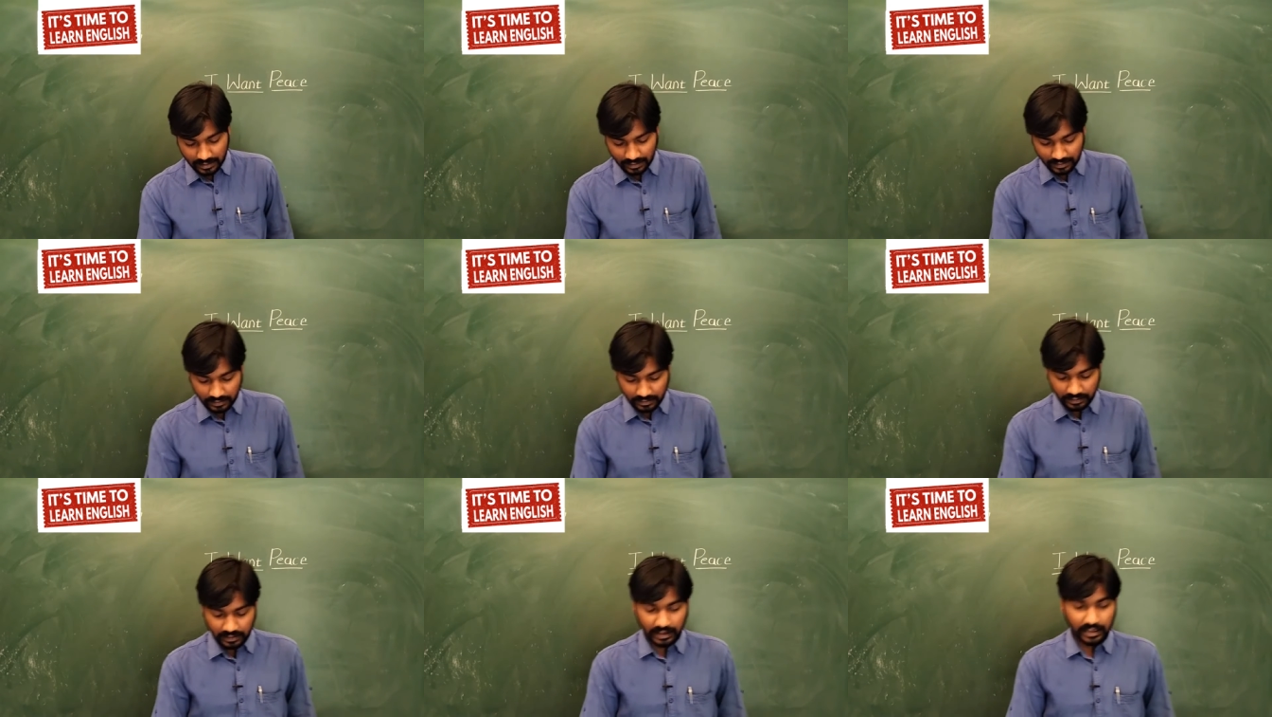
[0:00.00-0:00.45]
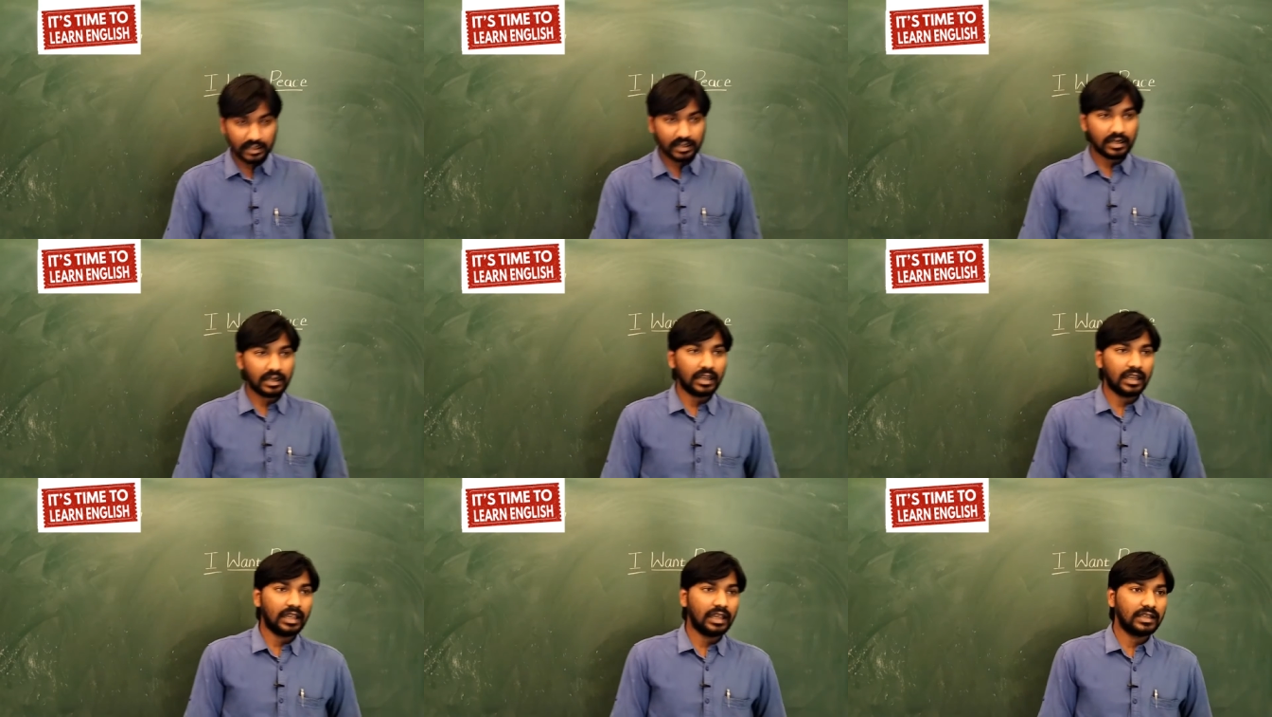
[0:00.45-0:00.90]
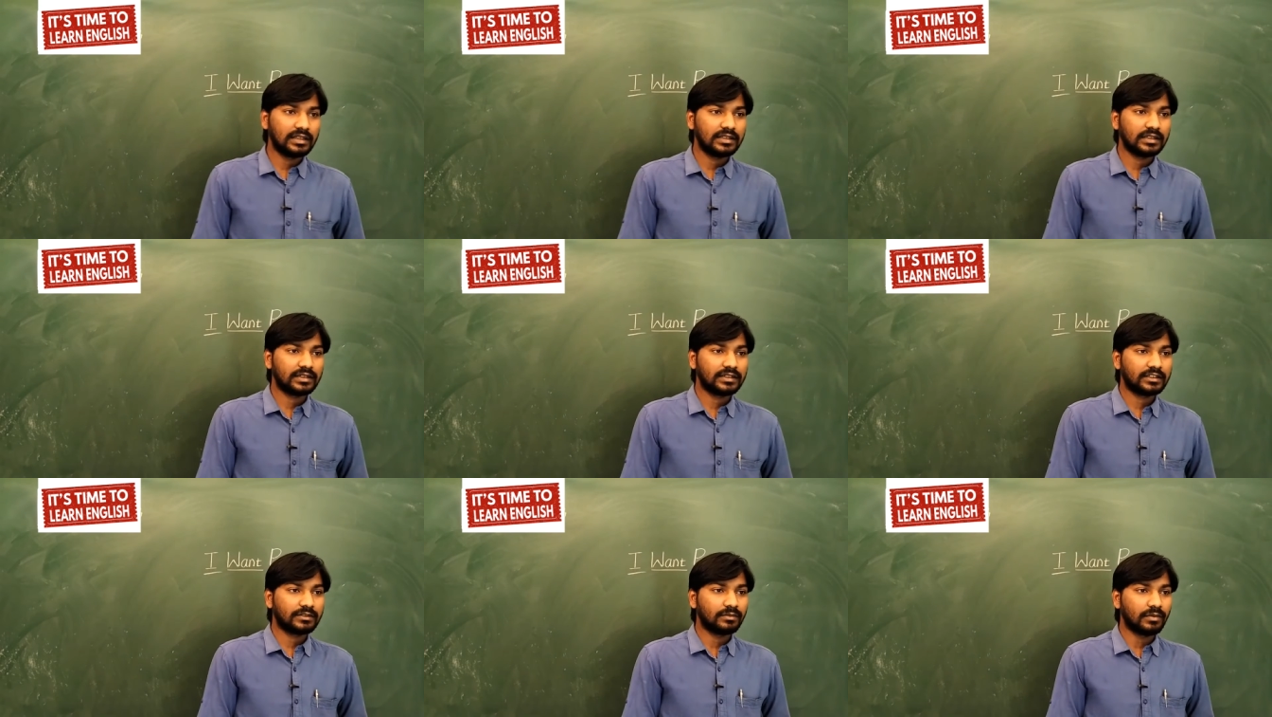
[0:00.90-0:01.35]
coconut
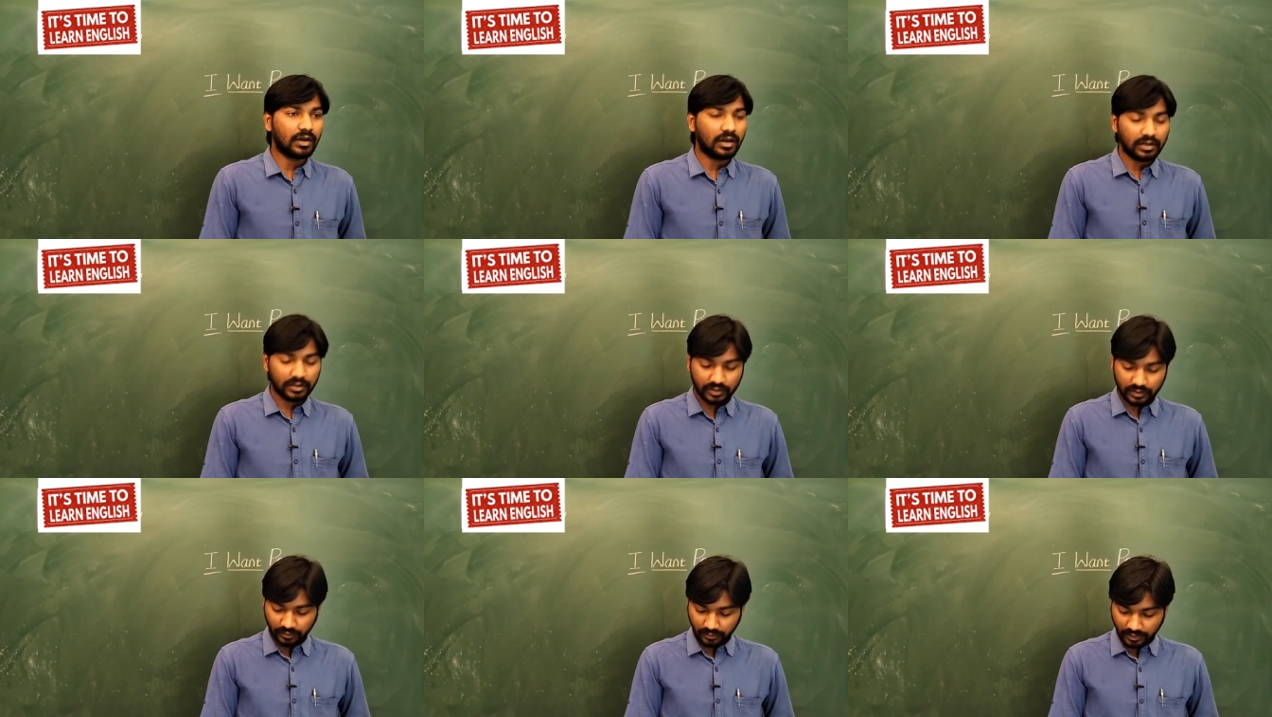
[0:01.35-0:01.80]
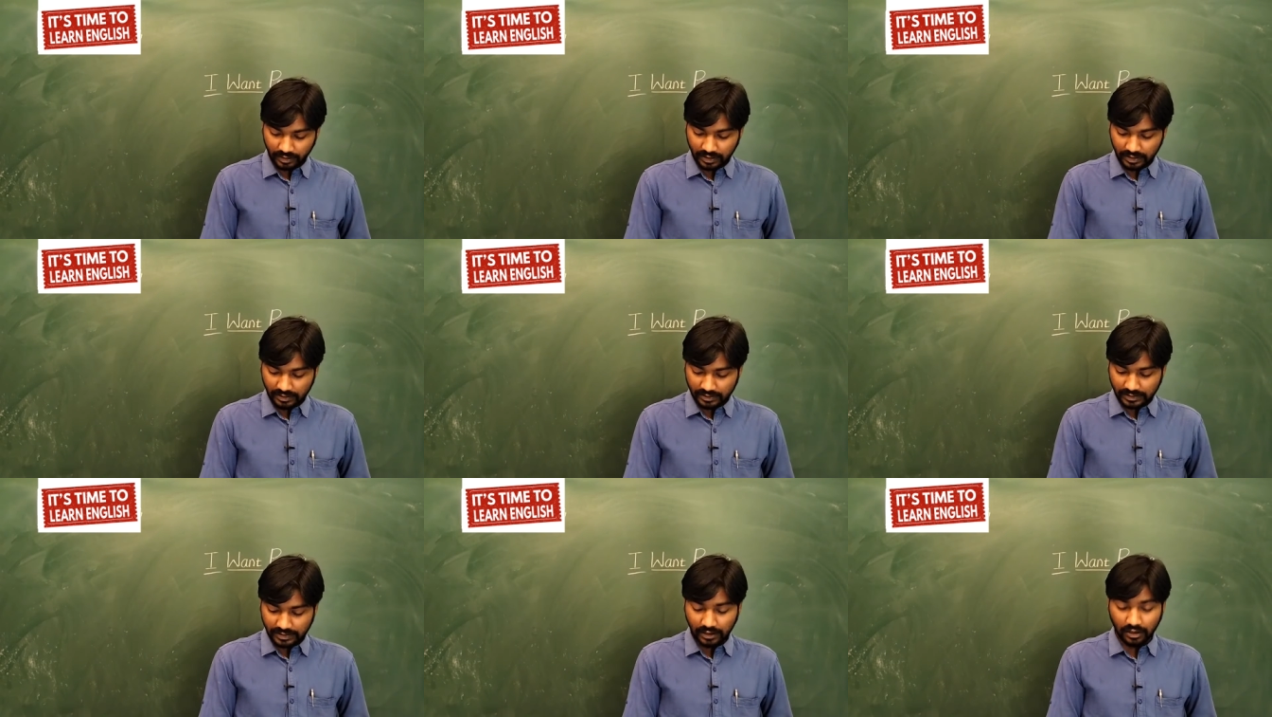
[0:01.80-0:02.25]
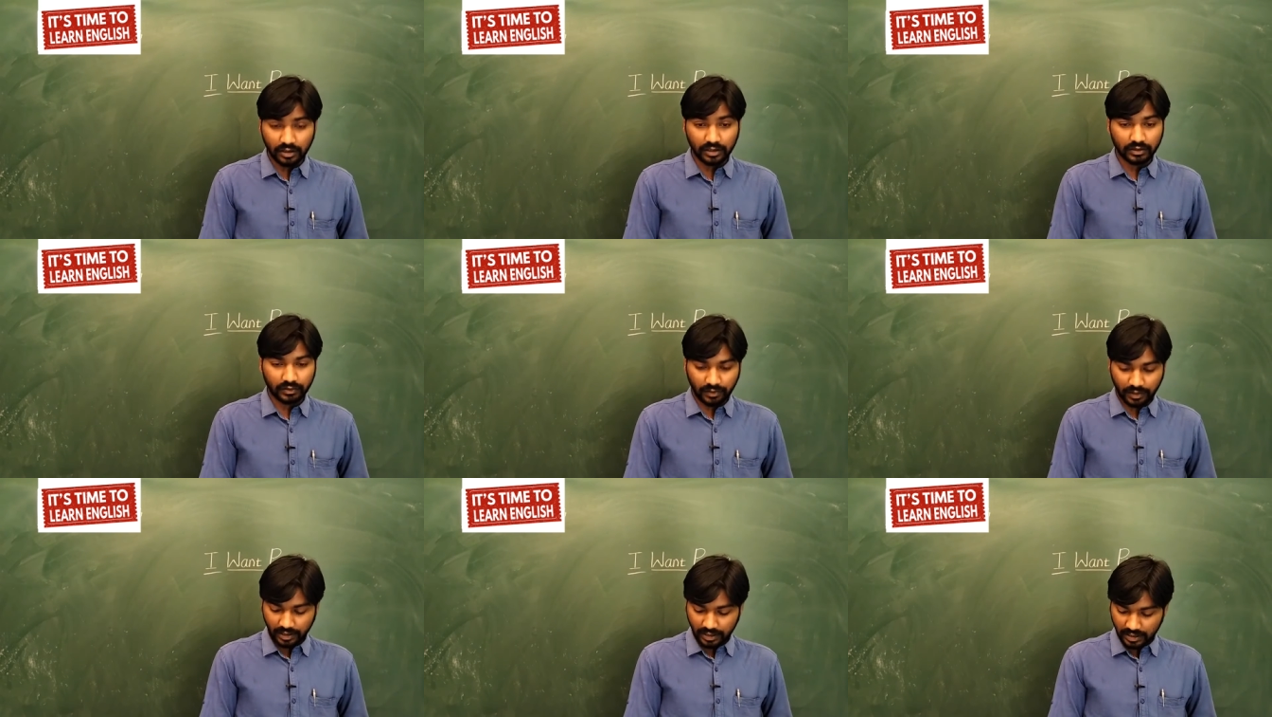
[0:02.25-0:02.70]
is a small tree,
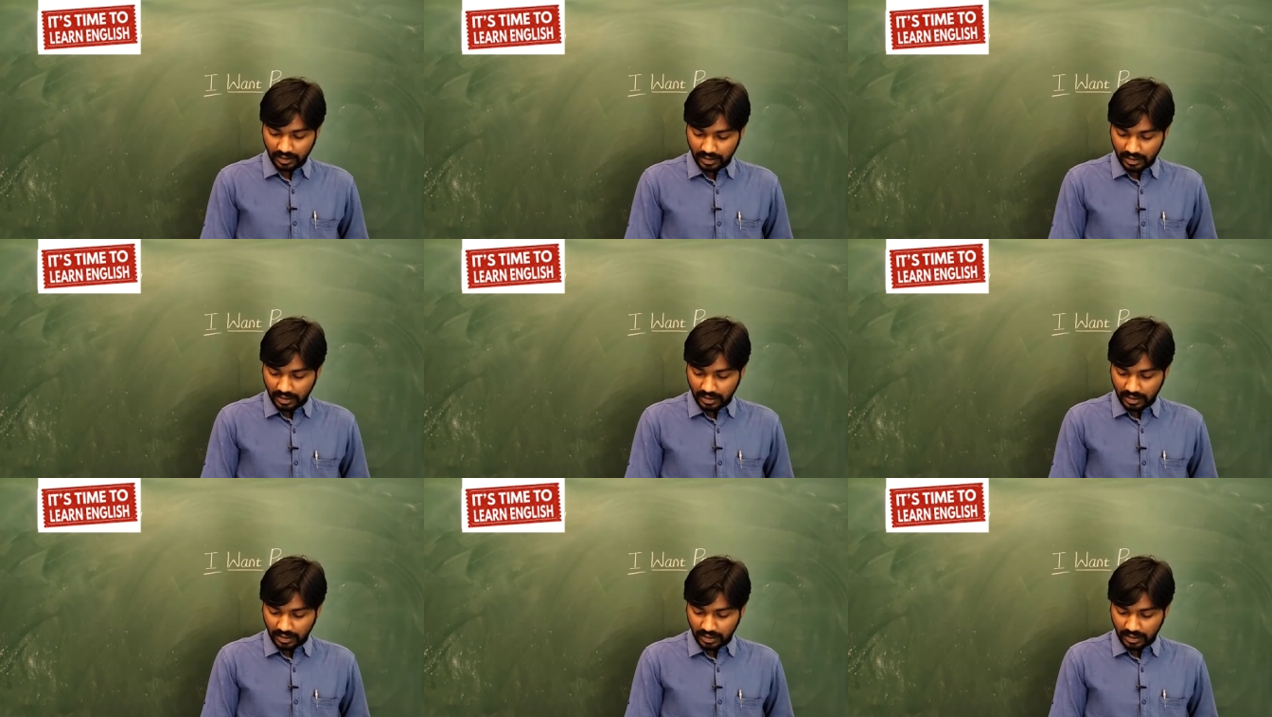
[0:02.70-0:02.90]
tall tree,